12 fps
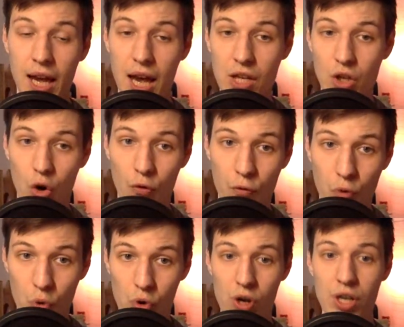And of
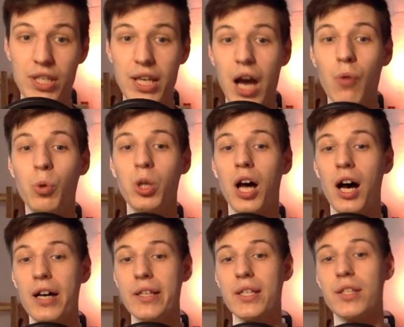course, I will
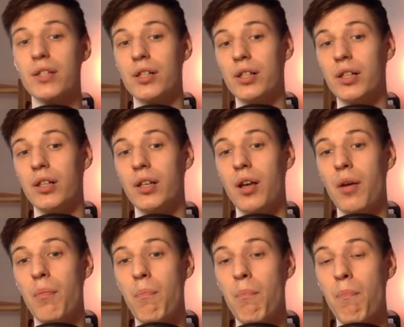answer
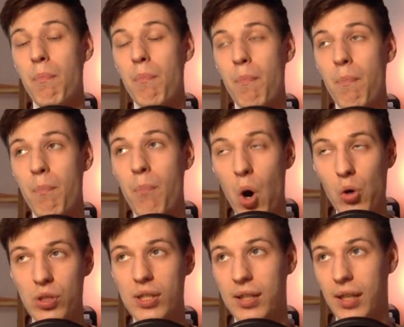
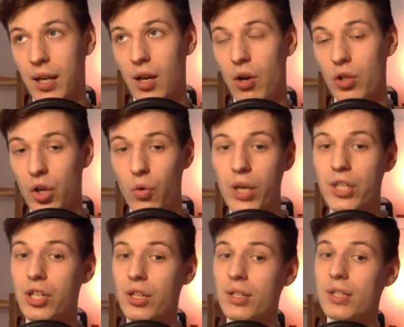mostly on
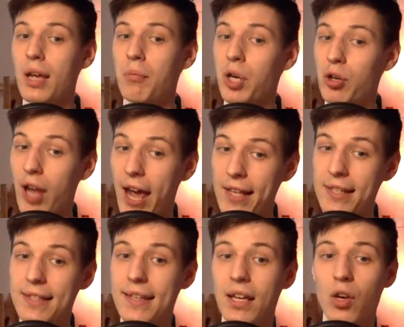questions about
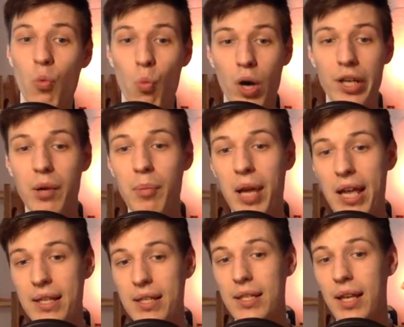handstand, one-arm
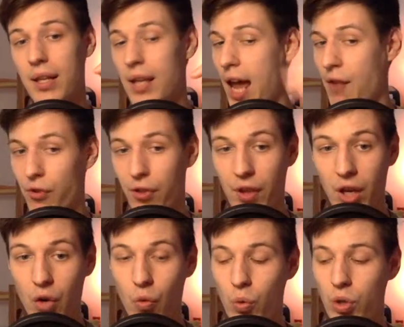handstand,
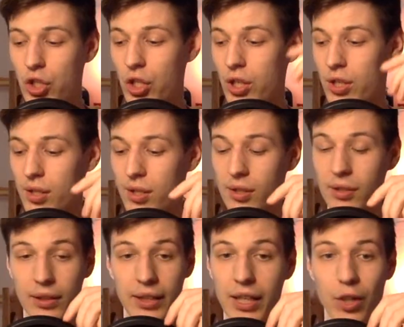everything which is
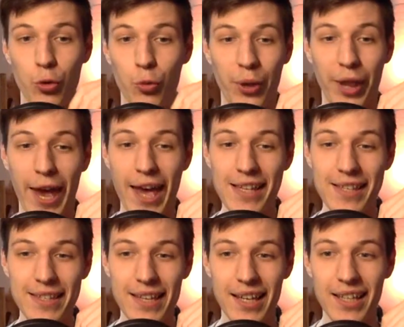linked with
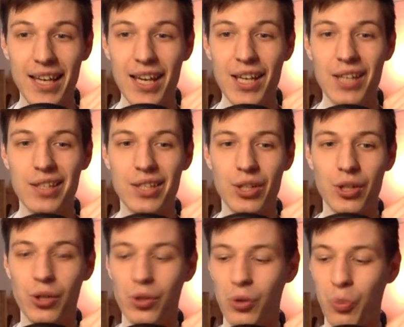handstand.
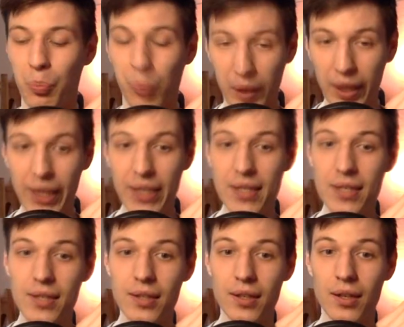So
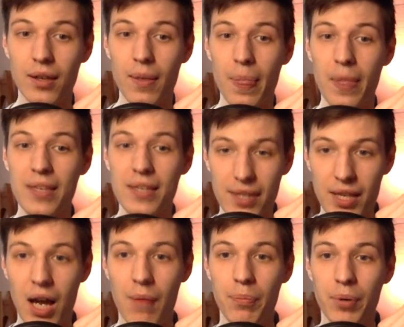please
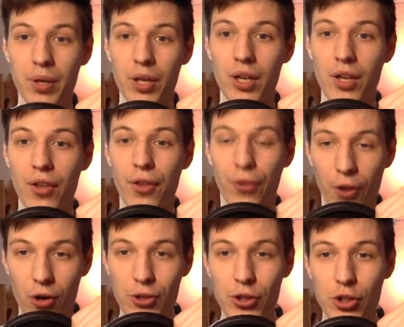stop
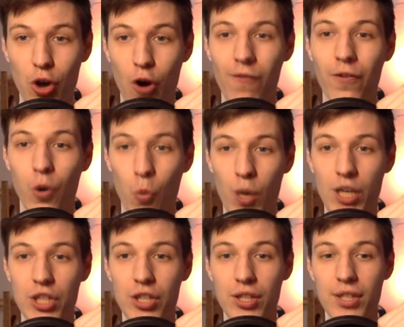tons of
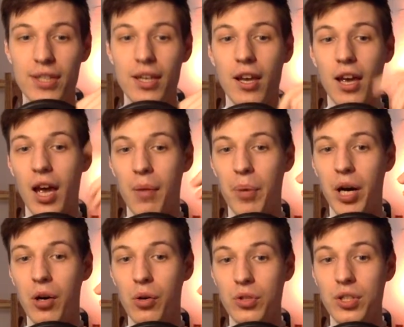questions
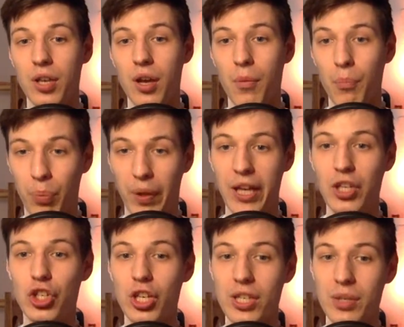about
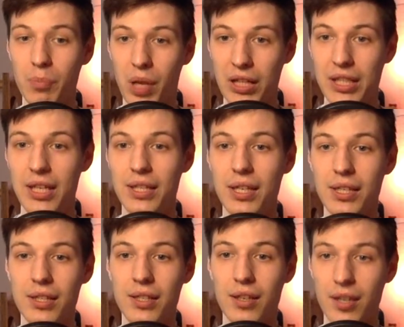planches,
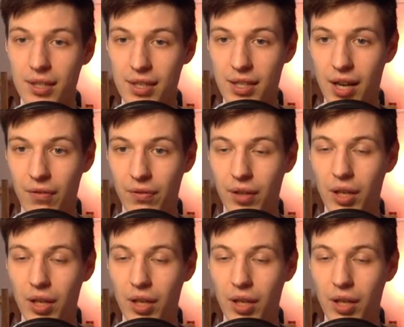malteses, and stuff.